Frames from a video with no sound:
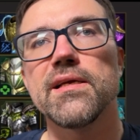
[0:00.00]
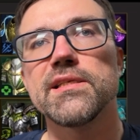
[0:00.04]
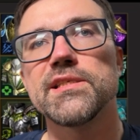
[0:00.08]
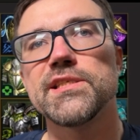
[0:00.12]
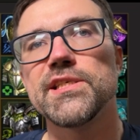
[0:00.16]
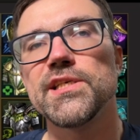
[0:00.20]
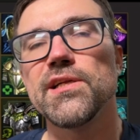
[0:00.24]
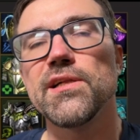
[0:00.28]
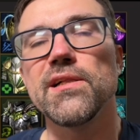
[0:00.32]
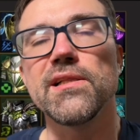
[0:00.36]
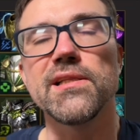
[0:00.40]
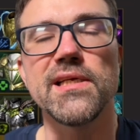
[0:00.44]

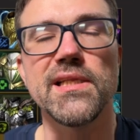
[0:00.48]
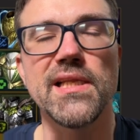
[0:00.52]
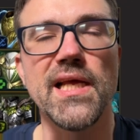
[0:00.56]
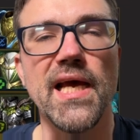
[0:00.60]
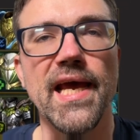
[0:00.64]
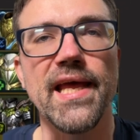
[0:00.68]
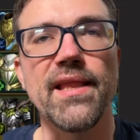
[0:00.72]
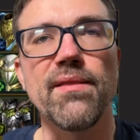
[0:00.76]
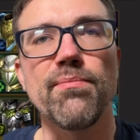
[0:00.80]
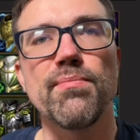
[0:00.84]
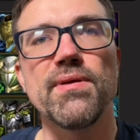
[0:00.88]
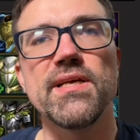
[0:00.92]
till the
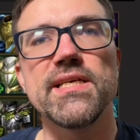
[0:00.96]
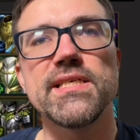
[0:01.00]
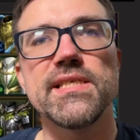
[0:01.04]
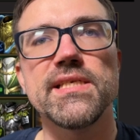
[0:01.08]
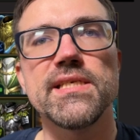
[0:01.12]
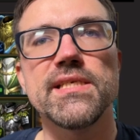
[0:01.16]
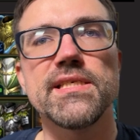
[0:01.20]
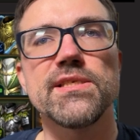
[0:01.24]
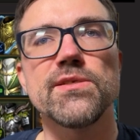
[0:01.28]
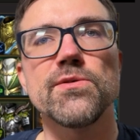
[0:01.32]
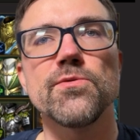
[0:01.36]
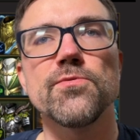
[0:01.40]
9
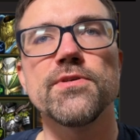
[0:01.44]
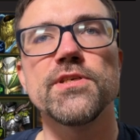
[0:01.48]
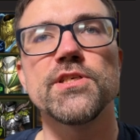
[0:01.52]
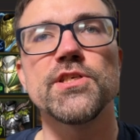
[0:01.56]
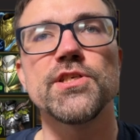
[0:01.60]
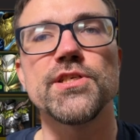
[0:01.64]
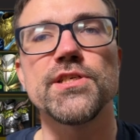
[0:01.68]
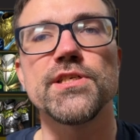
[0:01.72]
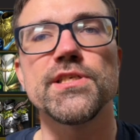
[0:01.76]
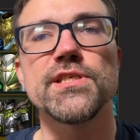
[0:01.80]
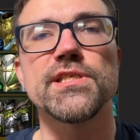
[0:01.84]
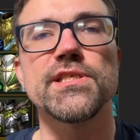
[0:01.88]
pieces,
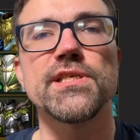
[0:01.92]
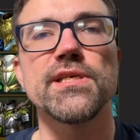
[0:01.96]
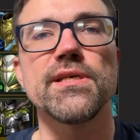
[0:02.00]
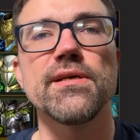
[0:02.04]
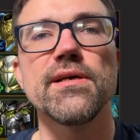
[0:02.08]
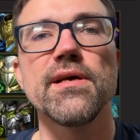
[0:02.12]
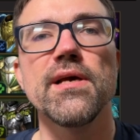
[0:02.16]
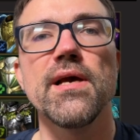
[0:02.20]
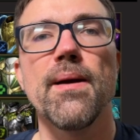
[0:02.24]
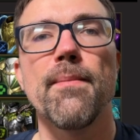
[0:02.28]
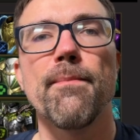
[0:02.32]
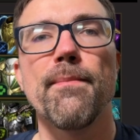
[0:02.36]
which is
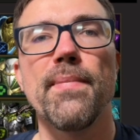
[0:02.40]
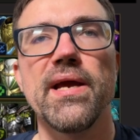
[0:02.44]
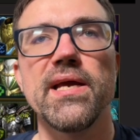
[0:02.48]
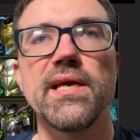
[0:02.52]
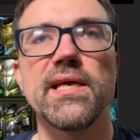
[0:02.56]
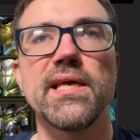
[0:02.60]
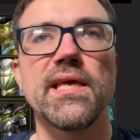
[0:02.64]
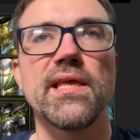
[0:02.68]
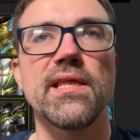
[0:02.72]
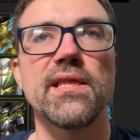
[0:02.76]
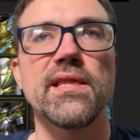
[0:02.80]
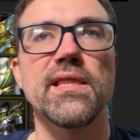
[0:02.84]

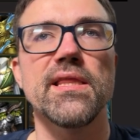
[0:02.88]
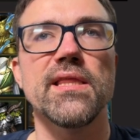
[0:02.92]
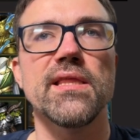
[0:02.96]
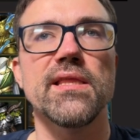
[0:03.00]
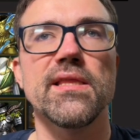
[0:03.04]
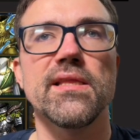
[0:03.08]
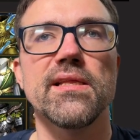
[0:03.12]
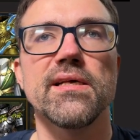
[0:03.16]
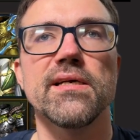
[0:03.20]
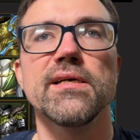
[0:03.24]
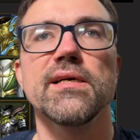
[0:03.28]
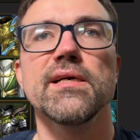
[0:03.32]

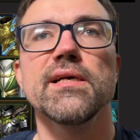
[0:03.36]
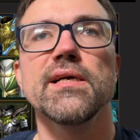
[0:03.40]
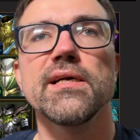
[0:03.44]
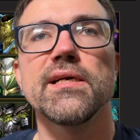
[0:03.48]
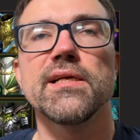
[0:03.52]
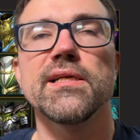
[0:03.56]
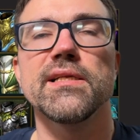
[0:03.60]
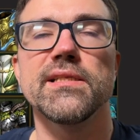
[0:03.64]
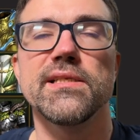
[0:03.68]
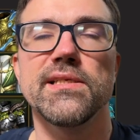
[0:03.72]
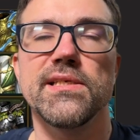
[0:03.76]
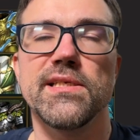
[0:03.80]
making
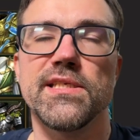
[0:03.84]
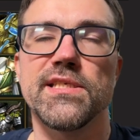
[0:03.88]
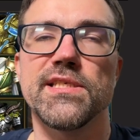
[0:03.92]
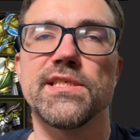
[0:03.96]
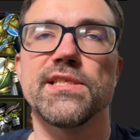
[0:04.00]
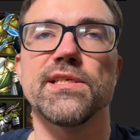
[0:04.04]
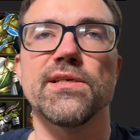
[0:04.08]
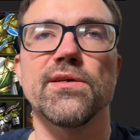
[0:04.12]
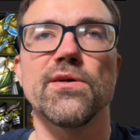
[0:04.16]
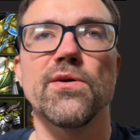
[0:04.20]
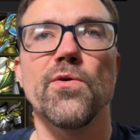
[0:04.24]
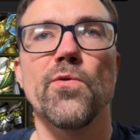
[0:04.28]

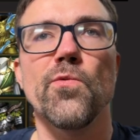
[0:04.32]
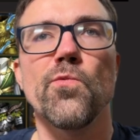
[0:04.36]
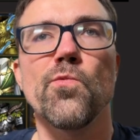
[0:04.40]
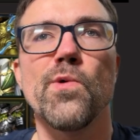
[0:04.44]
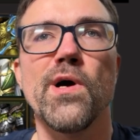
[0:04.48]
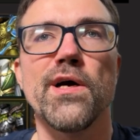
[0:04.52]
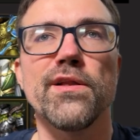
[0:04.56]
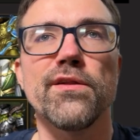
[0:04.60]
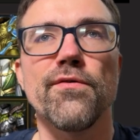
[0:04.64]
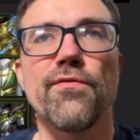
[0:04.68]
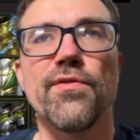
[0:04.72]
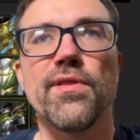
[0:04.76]
this
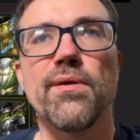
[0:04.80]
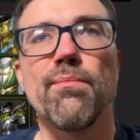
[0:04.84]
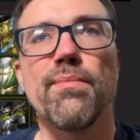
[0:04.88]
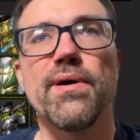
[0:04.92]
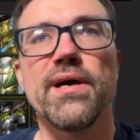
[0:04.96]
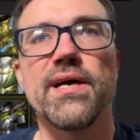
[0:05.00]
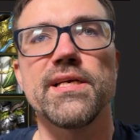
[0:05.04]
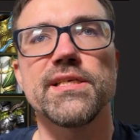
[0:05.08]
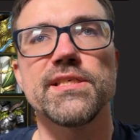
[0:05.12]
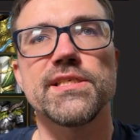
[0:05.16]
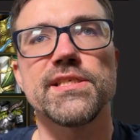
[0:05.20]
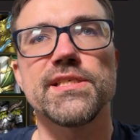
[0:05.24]
one of the
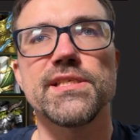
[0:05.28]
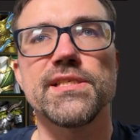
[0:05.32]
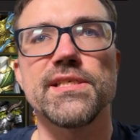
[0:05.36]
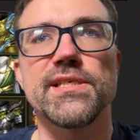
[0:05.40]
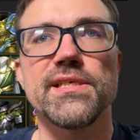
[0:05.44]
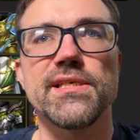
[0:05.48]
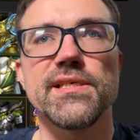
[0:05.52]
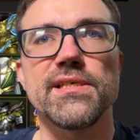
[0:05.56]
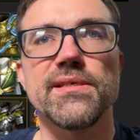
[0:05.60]
best